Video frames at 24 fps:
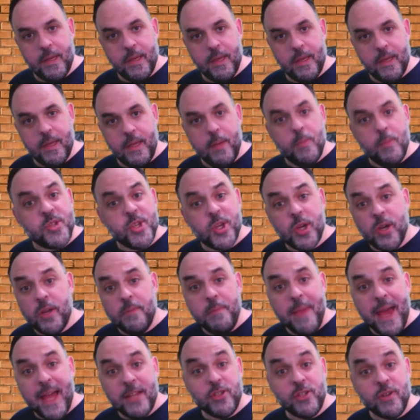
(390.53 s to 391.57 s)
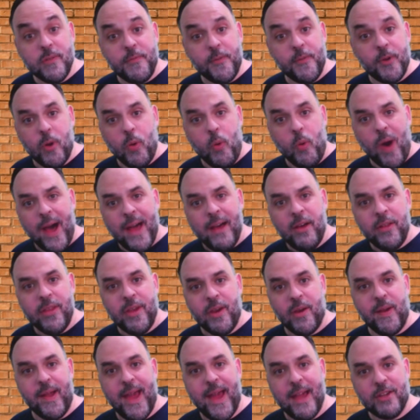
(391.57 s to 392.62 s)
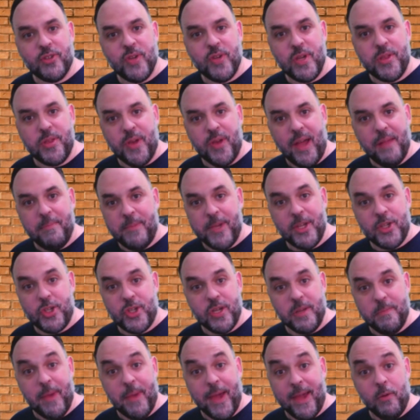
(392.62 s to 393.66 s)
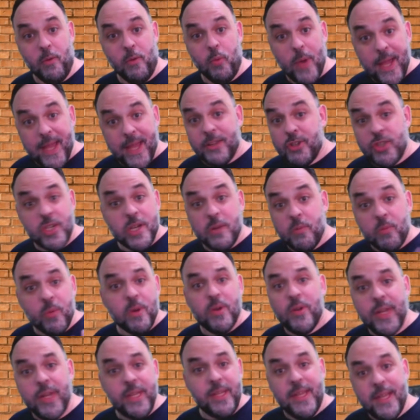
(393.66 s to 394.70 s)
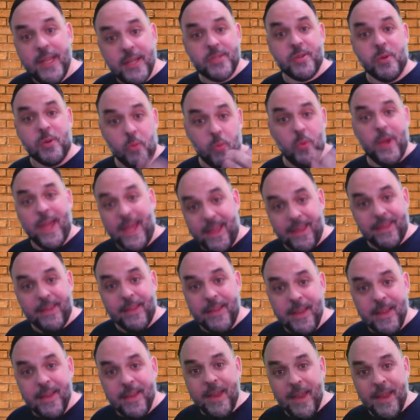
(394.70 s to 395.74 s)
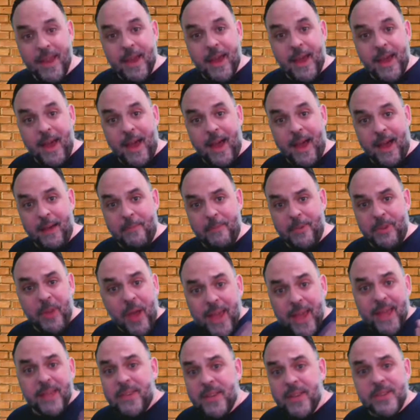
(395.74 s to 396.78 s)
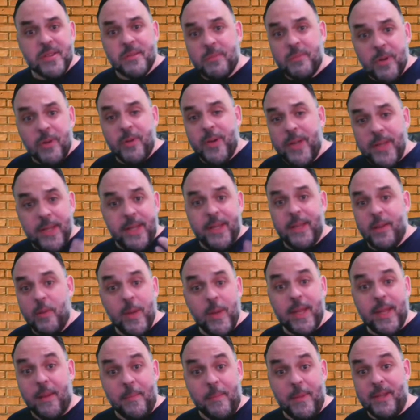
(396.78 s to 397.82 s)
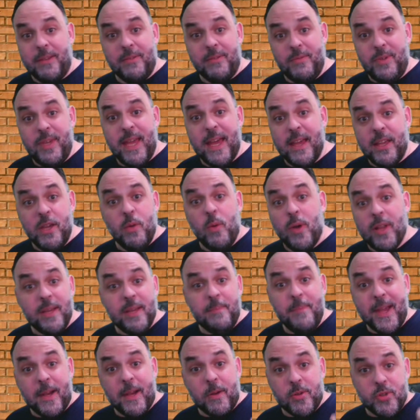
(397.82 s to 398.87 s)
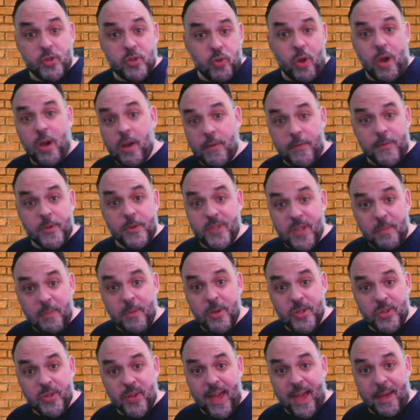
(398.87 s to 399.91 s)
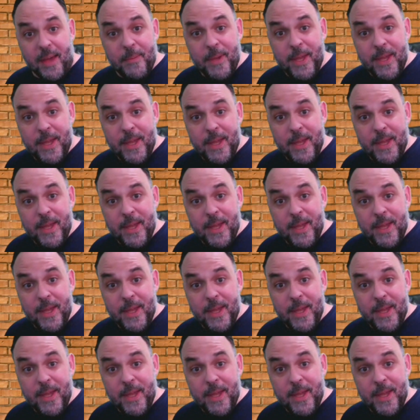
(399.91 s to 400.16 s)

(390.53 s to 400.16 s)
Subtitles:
It was a good match, and for a while there, I actually thought Michin might win. She really needs a win. Nia doesn't really need a win. I mean, yeah, you want to make her strong for SummerSlam,